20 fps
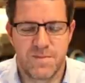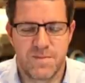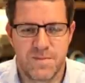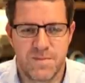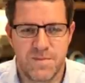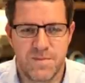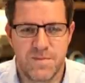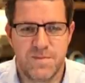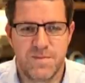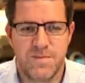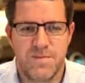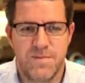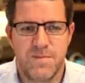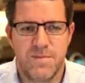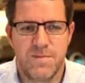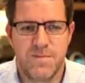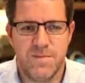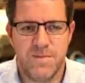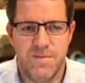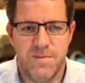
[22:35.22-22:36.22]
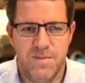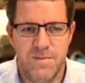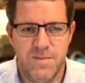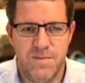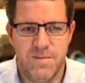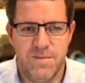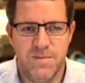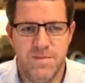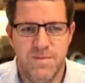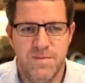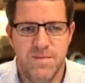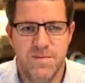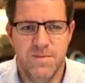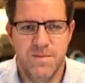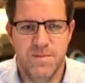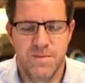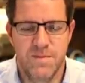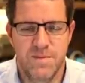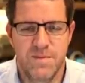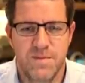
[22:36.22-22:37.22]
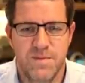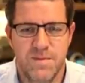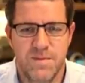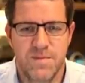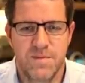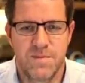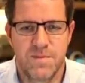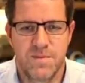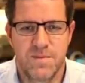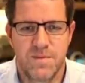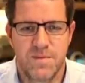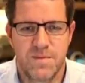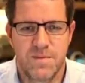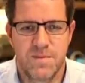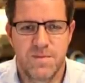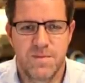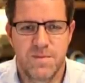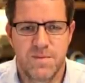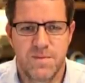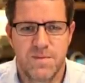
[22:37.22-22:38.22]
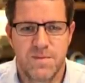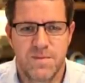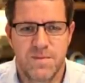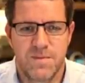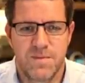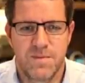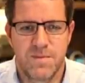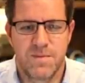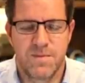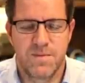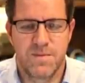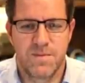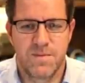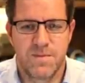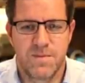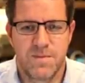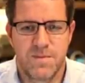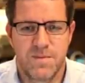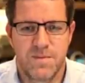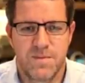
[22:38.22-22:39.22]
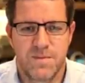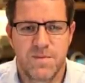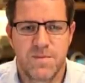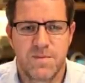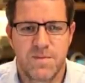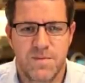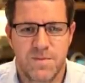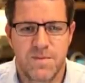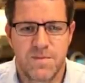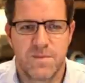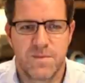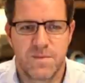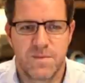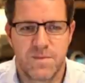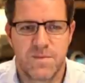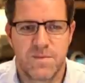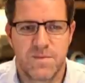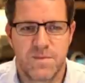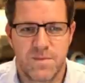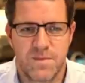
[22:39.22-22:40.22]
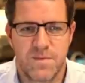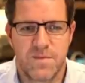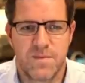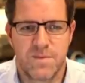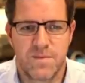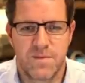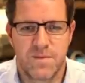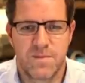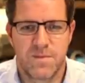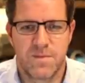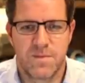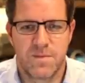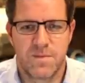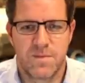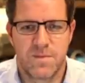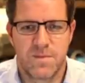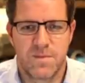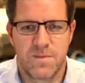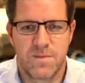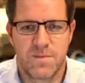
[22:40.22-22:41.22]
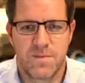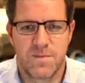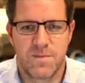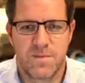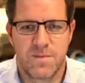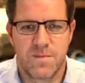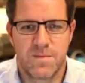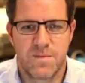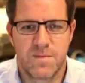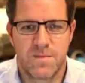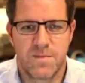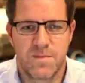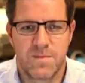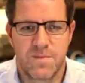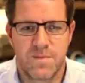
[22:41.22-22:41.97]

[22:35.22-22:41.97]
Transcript: No words are spoken by the person on screen.